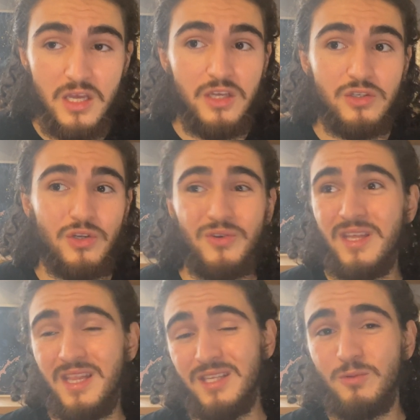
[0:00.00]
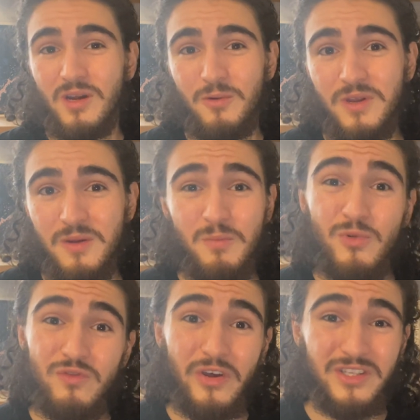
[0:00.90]
So then that's why we
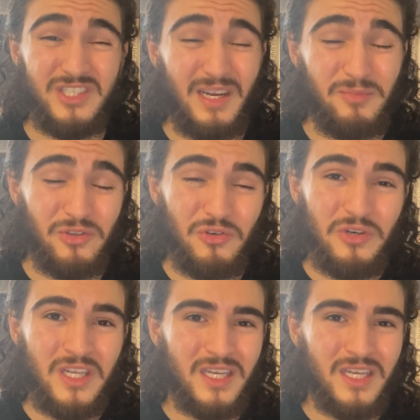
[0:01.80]
moved on to chapter 3